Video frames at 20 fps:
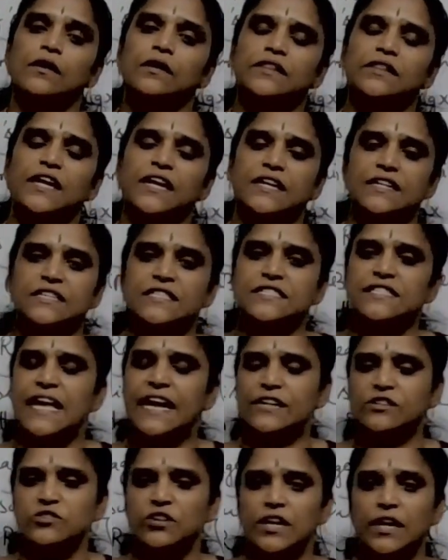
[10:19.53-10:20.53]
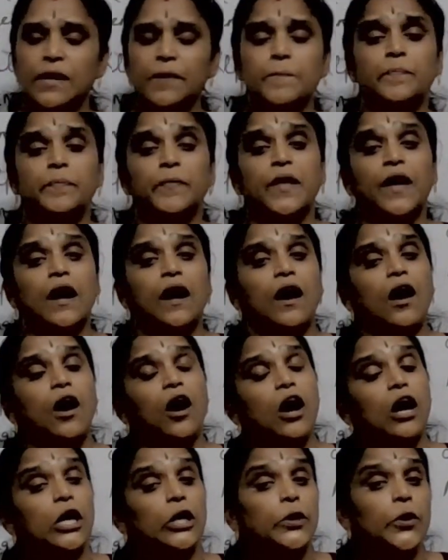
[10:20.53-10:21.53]
that is actually
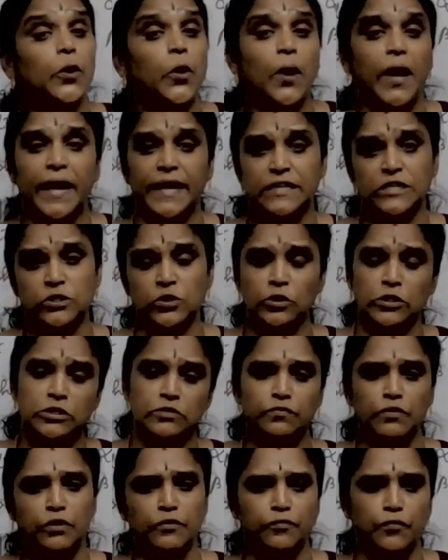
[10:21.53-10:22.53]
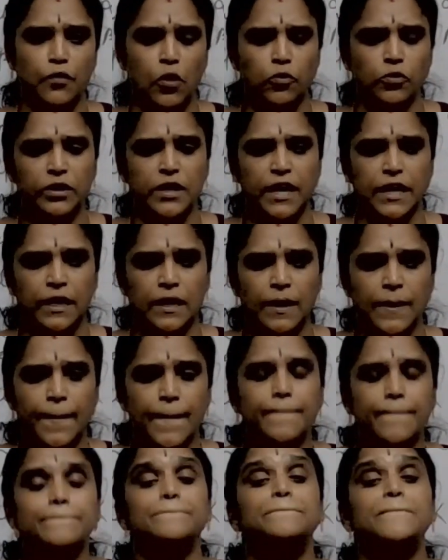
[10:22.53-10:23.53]
aldohexose. We found that,
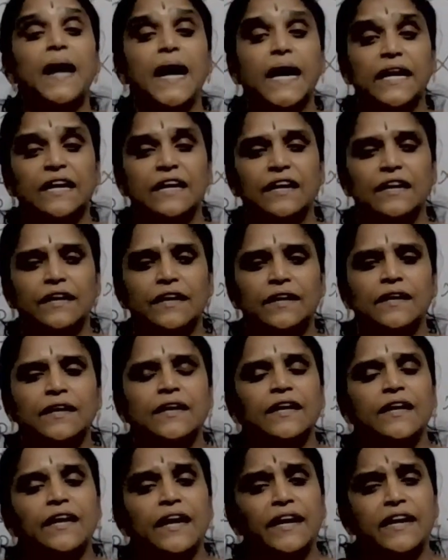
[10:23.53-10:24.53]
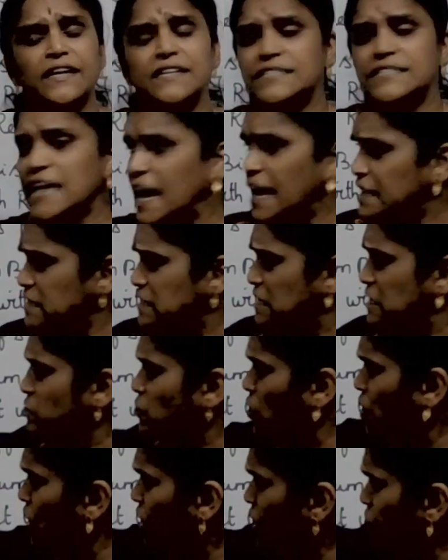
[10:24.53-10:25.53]
but it is answers
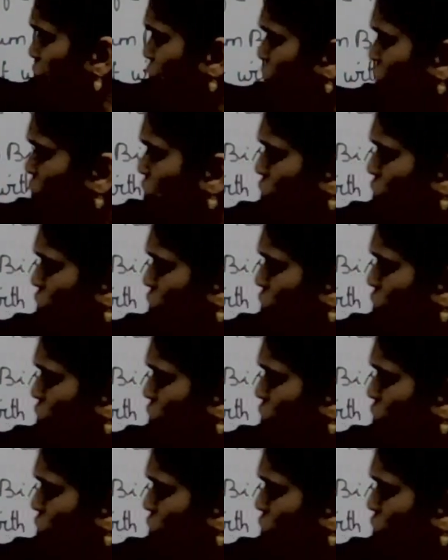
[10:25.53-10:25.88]
only for